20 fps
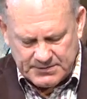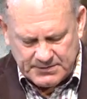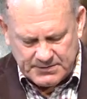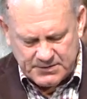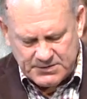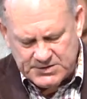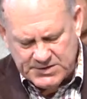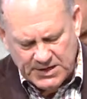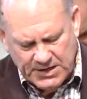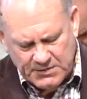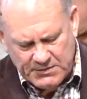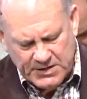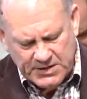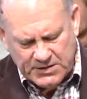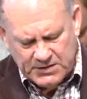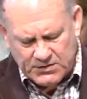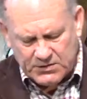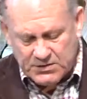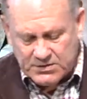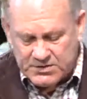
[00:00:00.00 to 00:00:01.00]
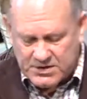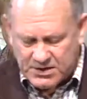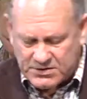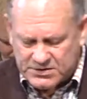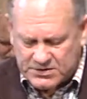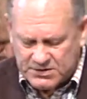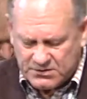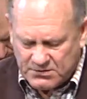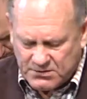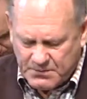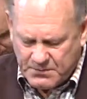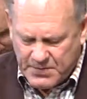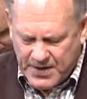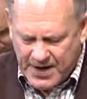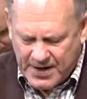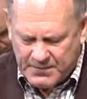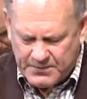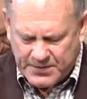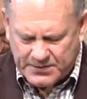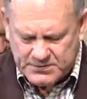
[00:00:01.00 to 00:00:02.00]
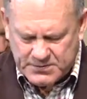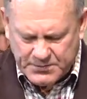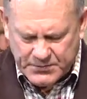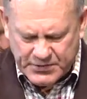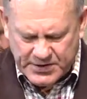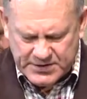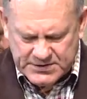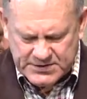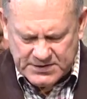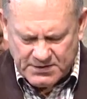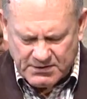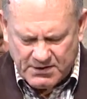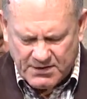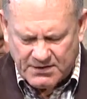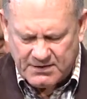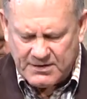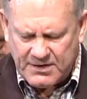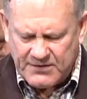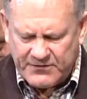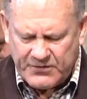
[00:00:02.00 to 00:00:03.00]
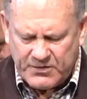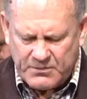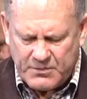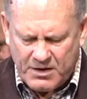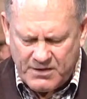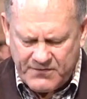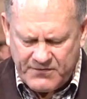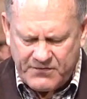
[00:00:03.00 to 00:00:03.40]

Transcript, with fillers: You tell me, Lord, not to look back, but to press on, for my